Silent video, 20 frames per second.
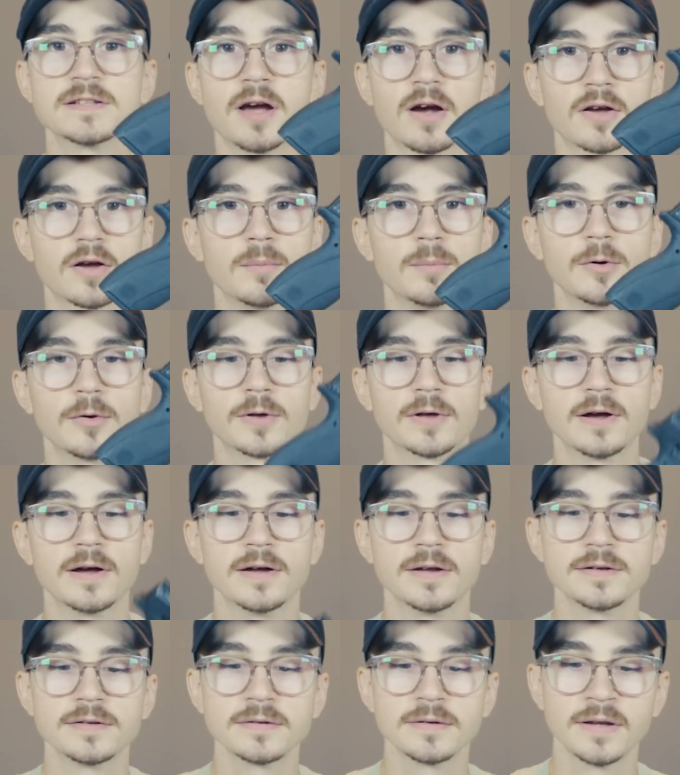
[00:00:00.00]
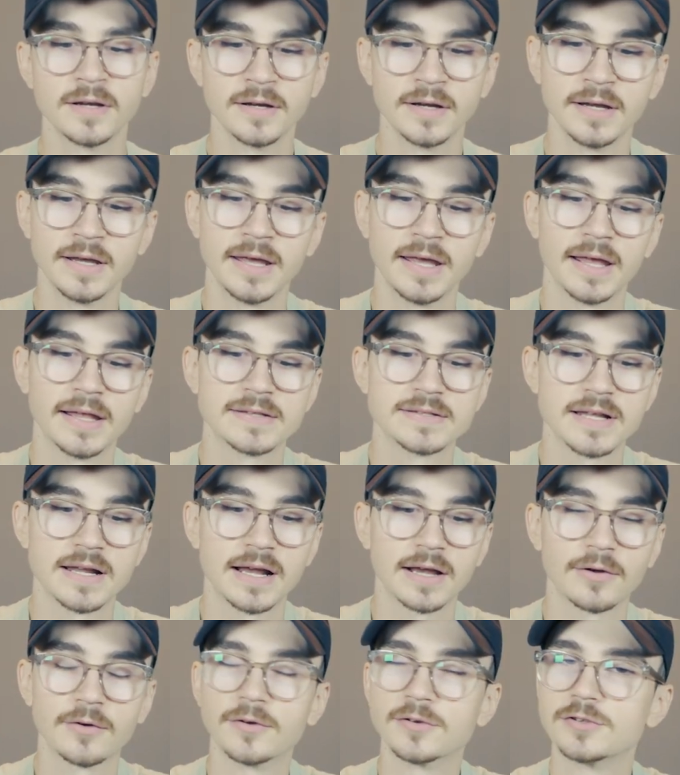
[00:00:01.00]
tuckable gun. It's
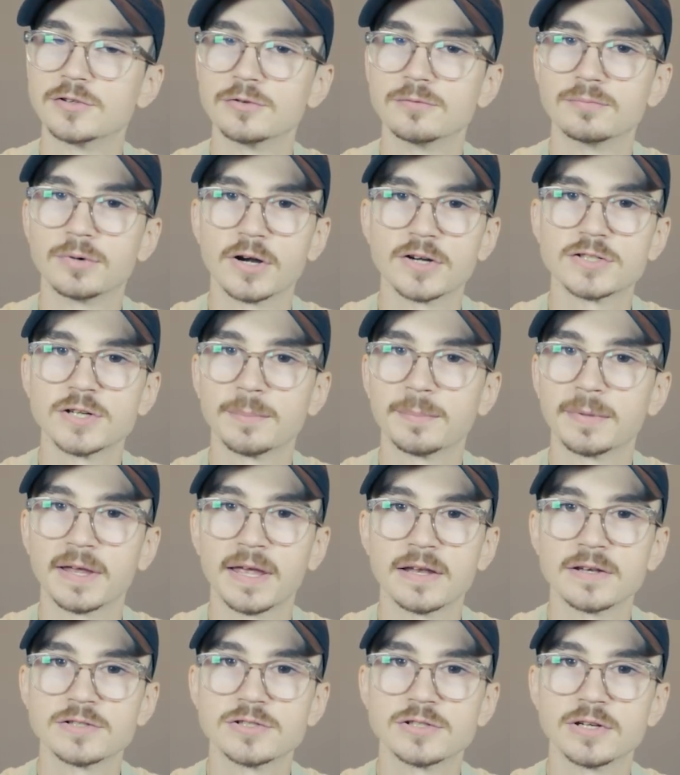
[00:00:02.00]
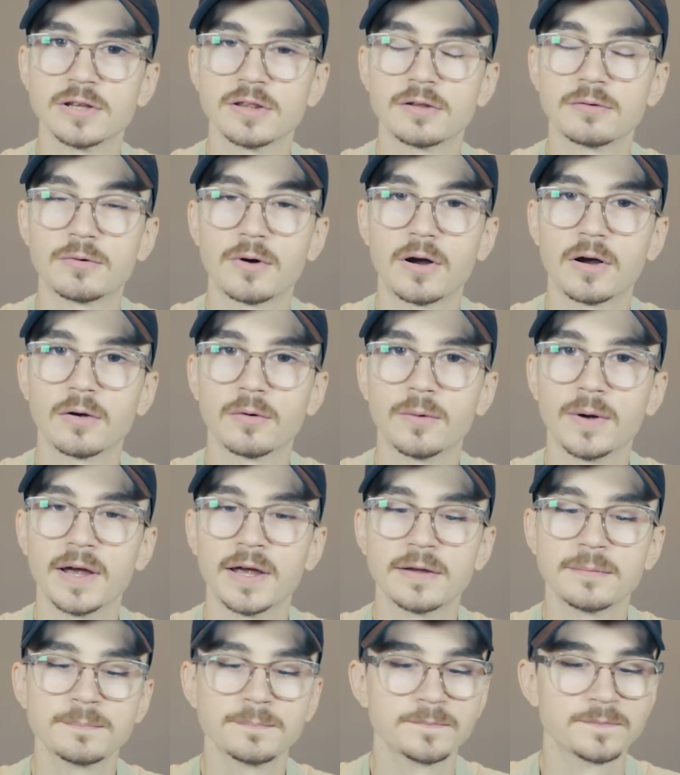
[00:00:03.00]
not going to brush up against you in the wrong
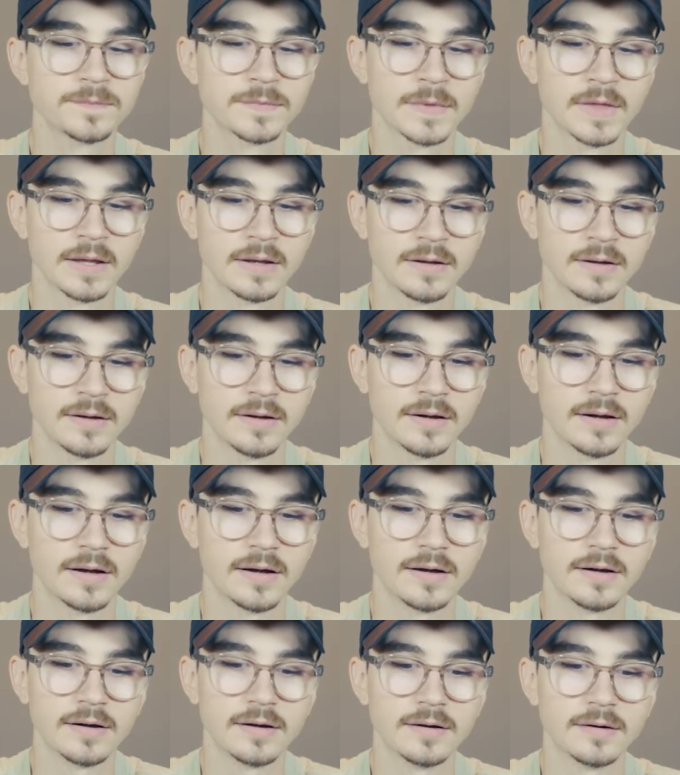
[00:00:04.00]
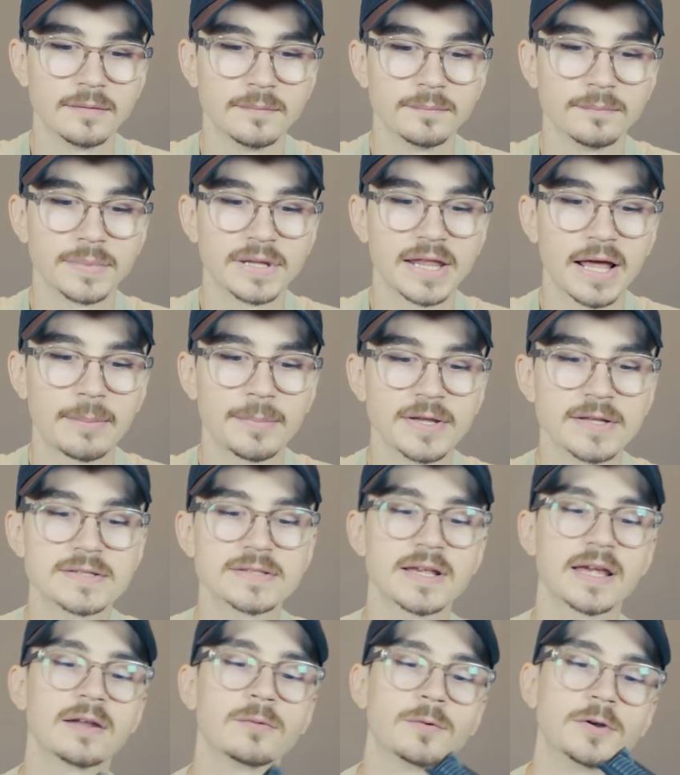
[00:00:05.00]
way. But that being
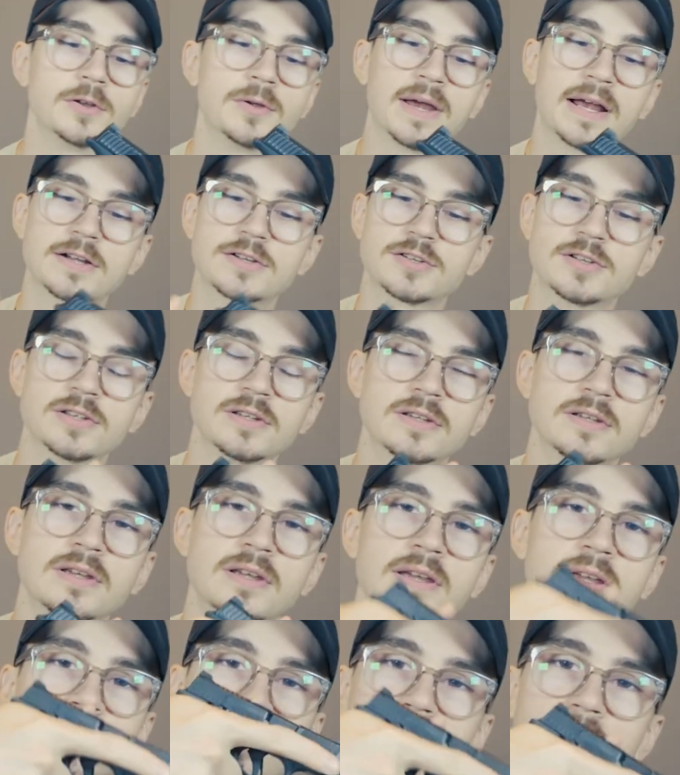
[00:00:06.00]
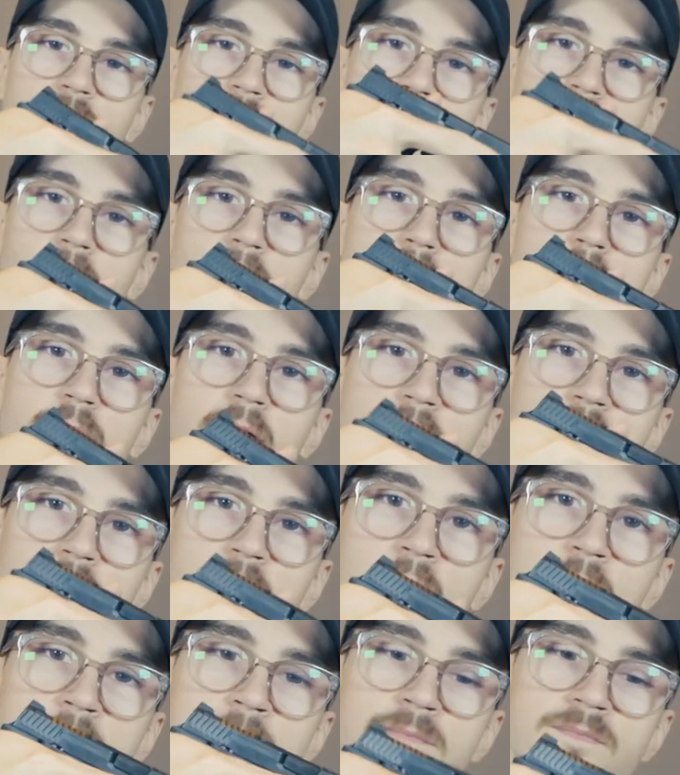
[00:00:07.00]
said, when you actually get a hold of the
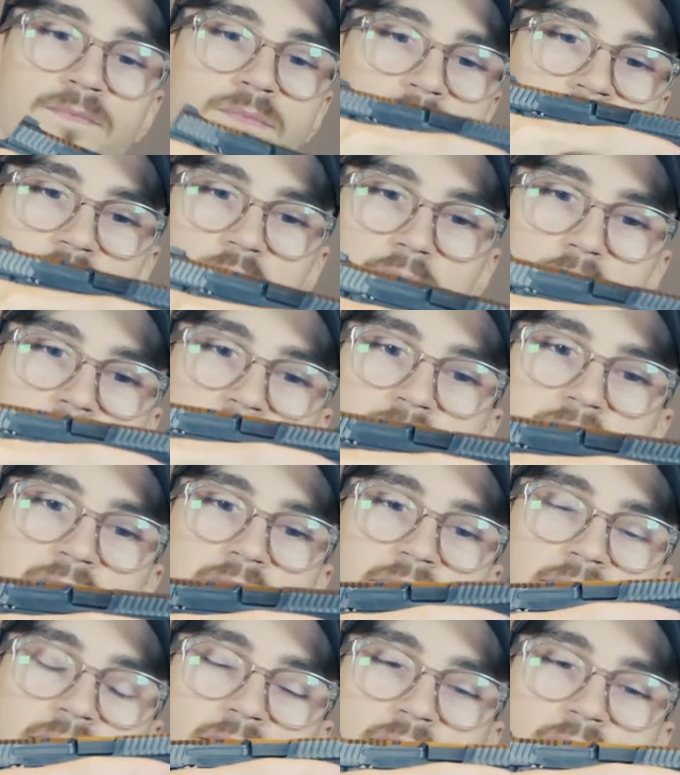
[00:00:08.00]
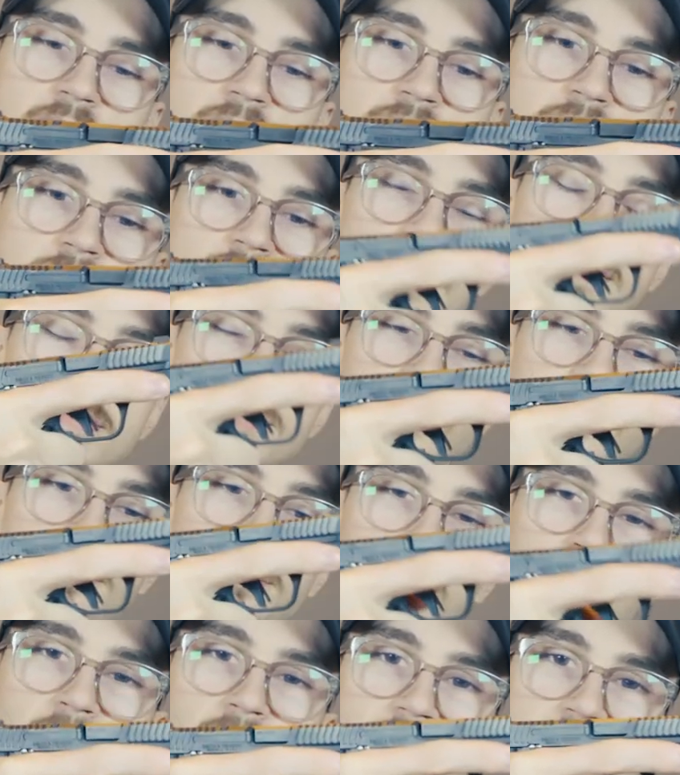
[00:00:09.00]
firearm, there is still a sort
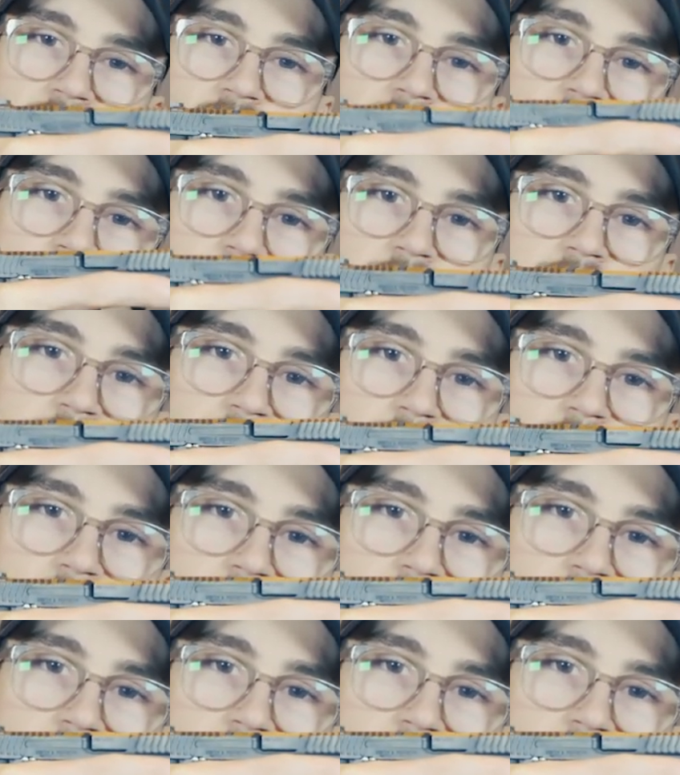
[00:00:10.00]
of positive